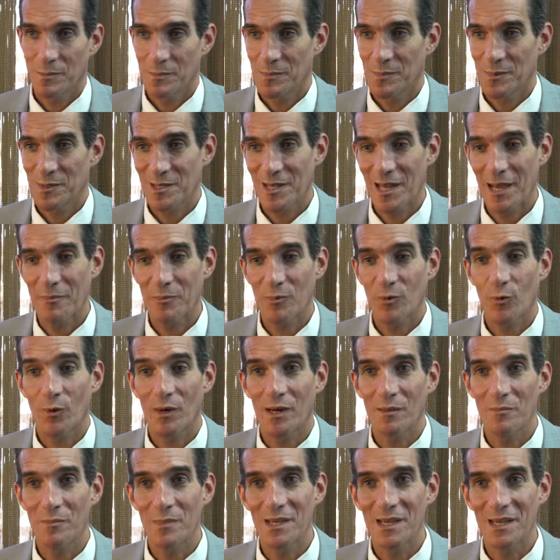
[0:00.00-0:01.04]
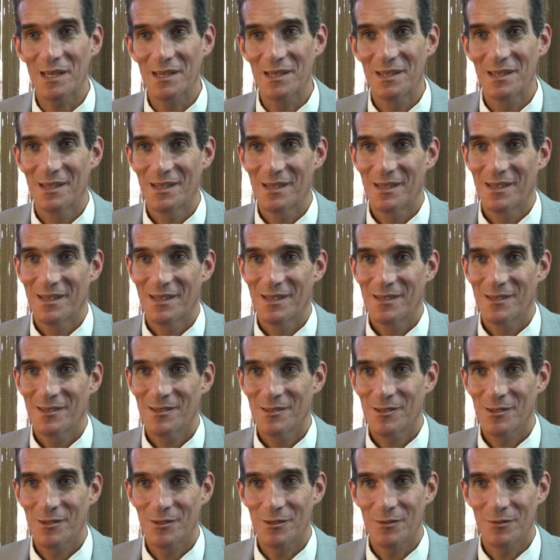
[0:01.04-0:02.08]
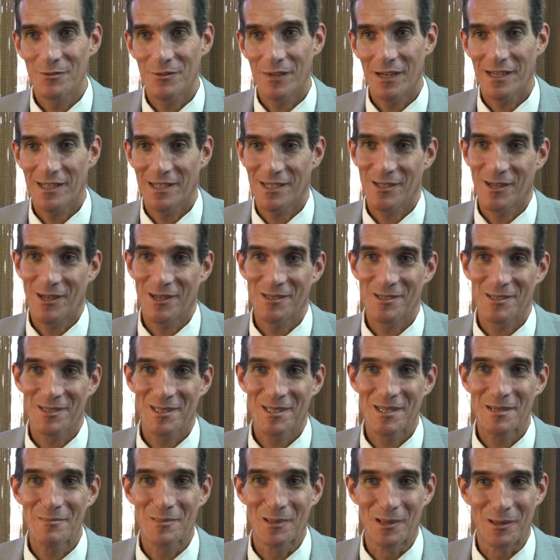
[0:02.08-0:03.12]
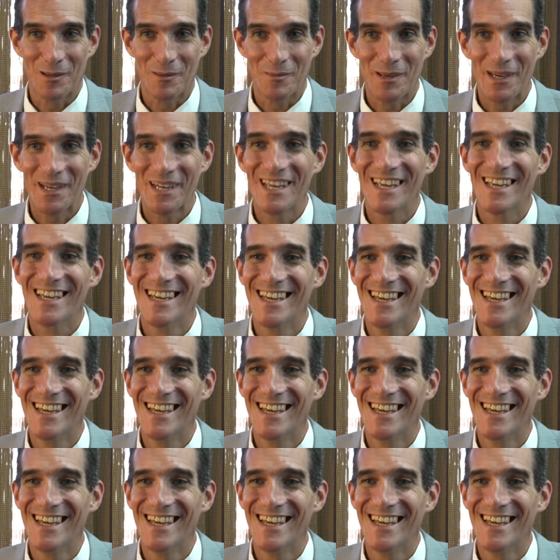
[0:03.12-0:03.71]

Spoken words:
slept quite a bit to finding it hard to sleep a little bit.